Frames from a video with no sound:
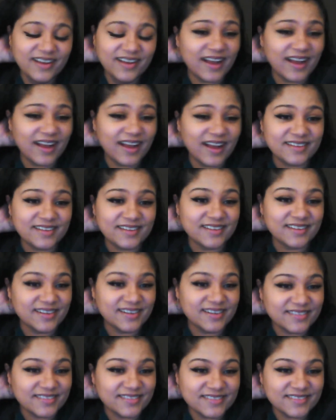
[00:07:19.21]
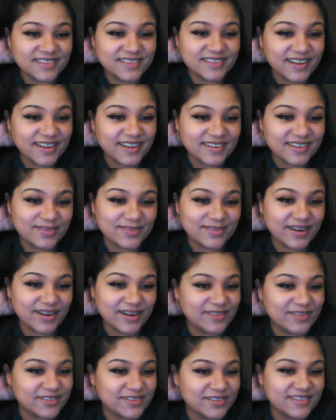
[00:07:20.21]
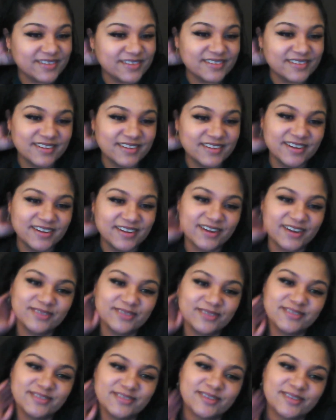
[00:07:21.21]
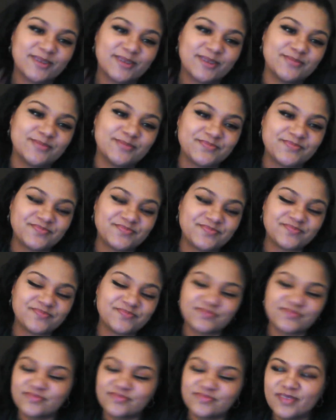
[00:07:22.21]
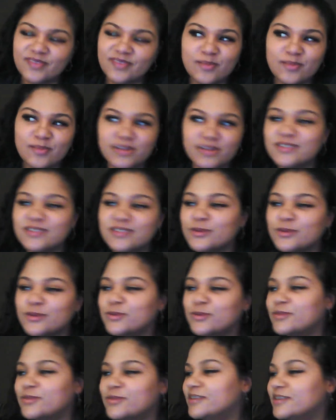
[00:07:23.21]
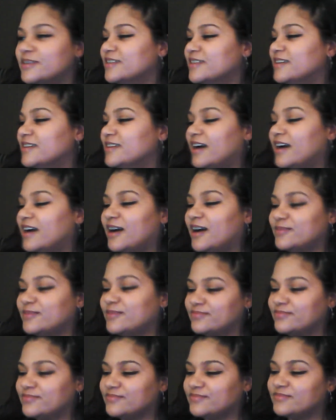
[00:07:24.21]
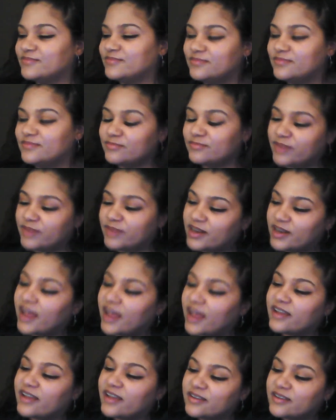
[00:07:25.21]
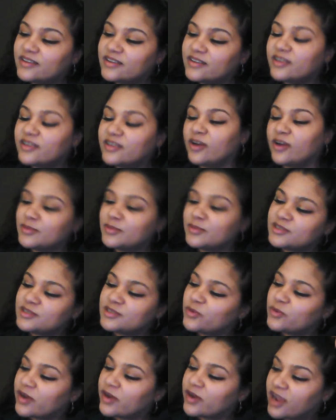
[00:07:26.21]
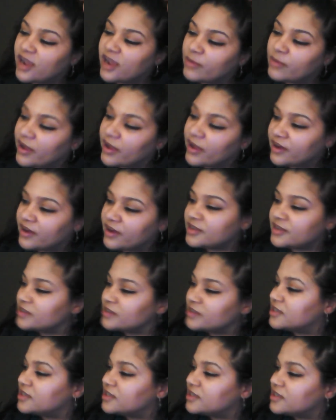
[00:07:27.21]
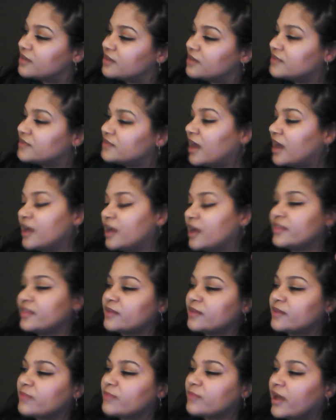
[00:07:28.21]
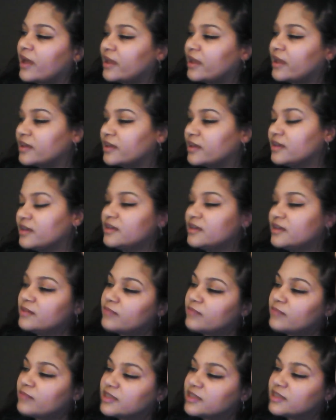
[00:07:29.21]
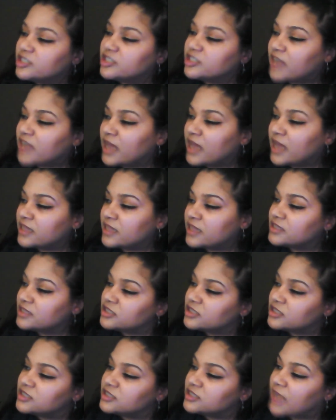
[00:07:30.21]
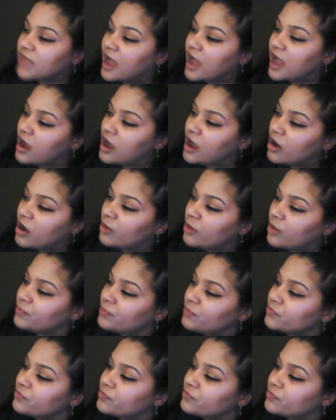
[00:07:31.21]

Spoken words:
I don't know, like, whatever, you know, so, but it's cool. But like, you know, I'm still working on my art stuff now. I think my challenge now